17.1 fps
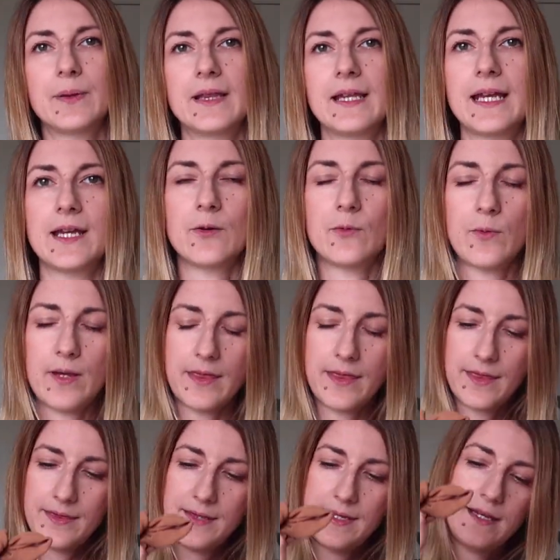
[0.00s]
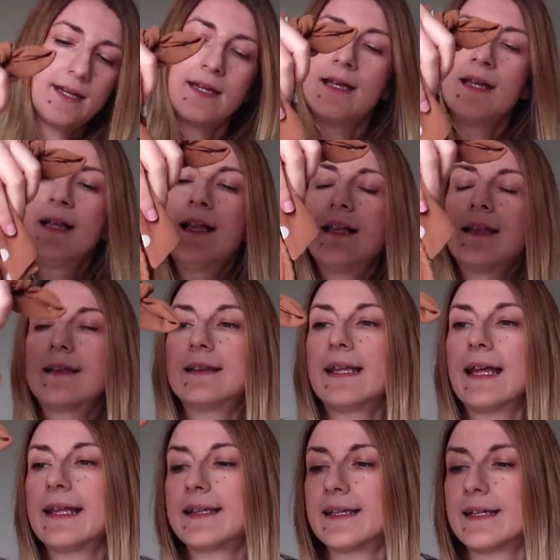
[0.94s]
play with the
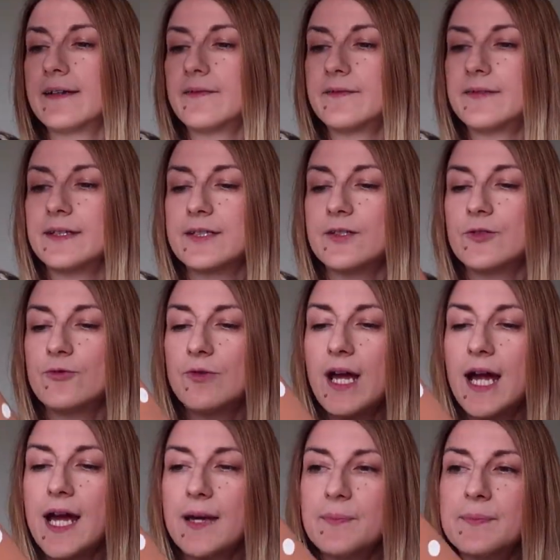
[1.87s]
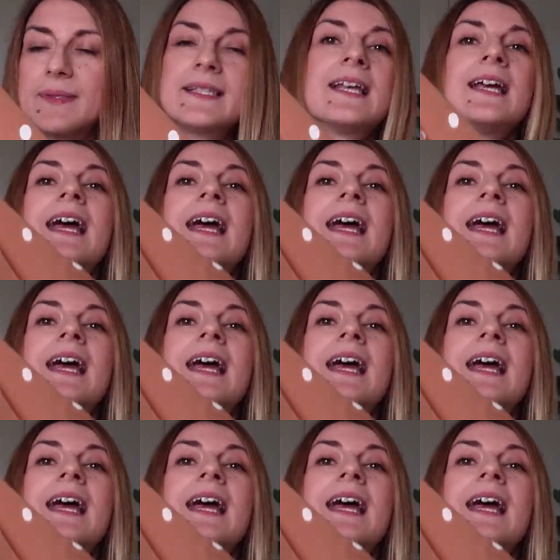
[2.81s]
length of the straps.